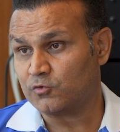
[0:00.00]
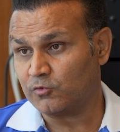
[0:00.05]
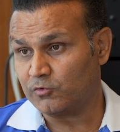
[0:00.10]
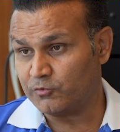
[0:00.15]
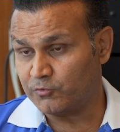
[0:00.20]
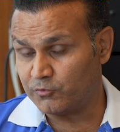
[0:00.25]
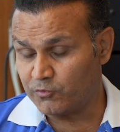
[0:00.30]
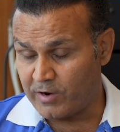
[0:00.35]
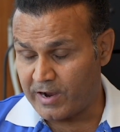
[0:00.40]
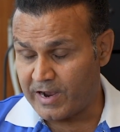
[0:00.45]
So
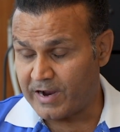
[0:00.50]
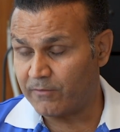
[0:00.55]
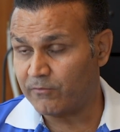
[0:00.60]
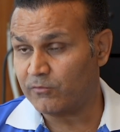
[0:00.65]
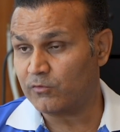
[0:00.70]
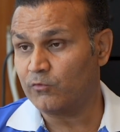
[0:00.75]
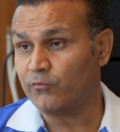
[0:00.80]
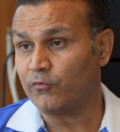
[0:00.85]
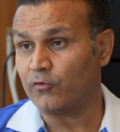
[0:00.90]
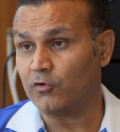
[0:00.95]
you
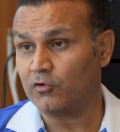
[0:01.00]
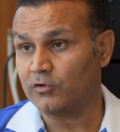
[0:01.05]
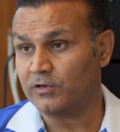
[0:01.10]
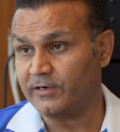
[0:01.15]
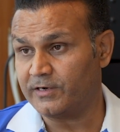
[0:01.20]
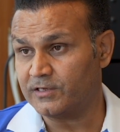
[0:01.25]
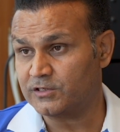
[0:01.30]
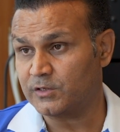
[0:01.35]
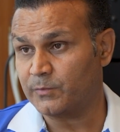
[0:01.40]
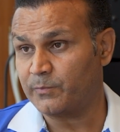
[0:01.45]
have to follow
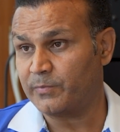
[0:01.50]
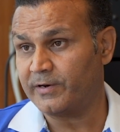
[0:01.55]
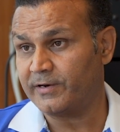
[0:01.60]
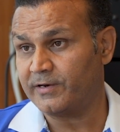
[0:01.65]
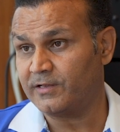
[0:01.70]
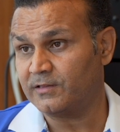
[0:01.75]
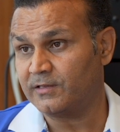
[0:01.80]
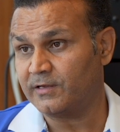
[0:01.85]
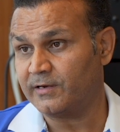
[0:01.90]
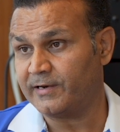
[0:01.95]
the
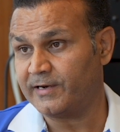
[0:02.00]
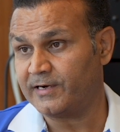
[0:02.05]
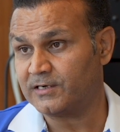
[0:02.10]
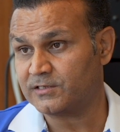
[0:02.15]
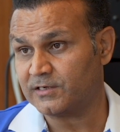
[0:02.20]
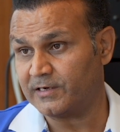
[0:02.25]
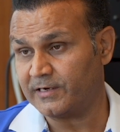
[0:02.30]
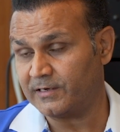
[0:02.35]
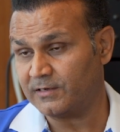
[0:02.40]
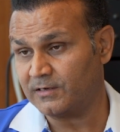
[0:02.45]
discipline in the
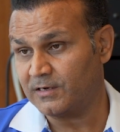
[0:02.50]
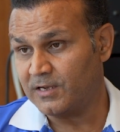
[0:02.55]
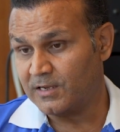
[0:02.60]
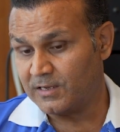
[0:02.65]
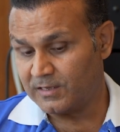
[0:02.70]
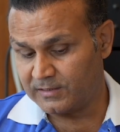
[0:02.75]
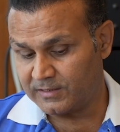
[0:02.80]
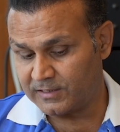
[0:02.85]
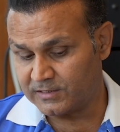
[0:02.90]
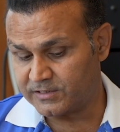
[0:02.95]
nets, and
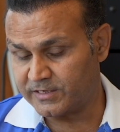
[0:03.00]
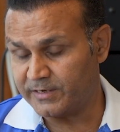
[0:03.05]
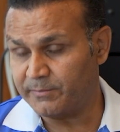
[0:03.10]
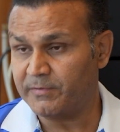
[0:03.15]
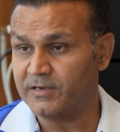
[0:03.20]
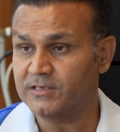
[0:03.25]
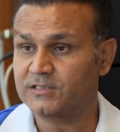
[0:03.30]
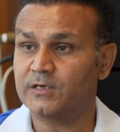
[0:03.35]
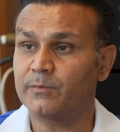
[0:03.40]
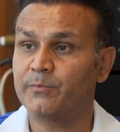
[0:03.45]
that
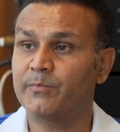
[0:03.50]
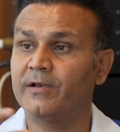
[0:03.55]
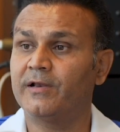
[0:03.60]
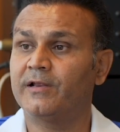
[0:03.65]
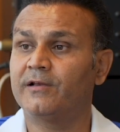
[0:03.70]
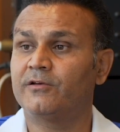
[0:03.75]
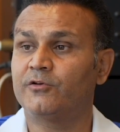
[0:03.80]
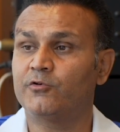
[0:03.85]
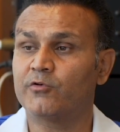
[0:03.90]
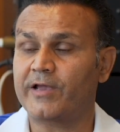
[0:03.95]
same
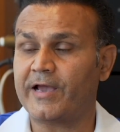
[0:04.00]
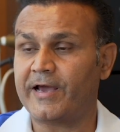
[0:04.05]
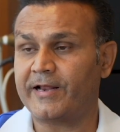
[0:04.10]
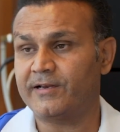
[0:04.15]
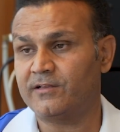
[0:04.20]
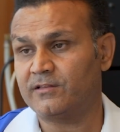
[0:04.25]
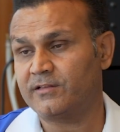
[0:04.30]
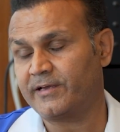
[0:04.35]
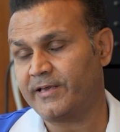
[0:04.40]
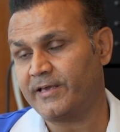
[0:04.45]
discipline you
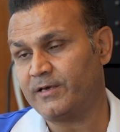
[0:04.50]
carry in the